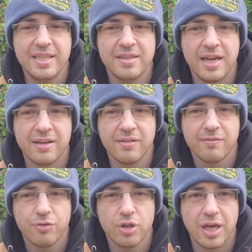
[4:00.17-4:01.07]
synthetic
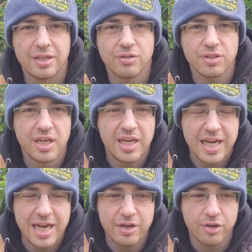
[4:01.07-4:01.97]
fertilizers
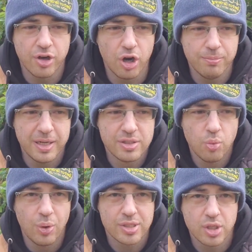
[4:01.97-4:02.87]
in our garden beds
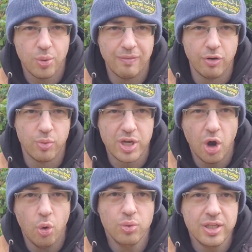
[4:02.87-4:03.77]
whatsoever. We
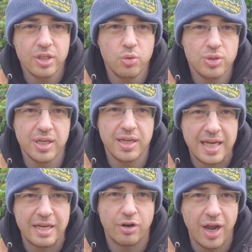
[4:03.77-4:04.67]
only use it
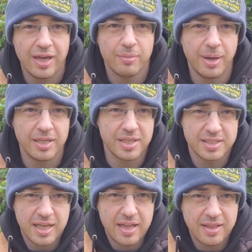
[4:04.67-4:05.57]
in our hanging
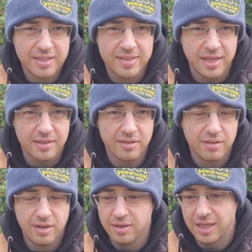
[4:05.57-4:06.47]
baskets. That's it.
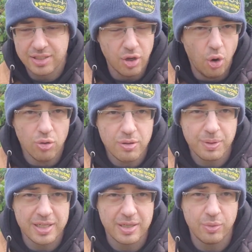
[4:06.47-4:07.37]
That's the only
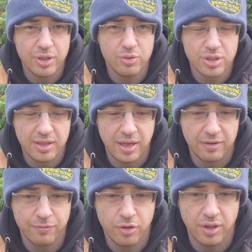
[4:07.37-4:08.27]
place that we use synthetic
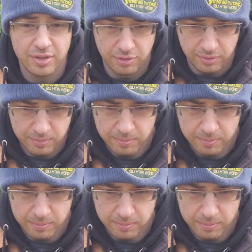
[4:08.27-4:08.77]
fertilizer.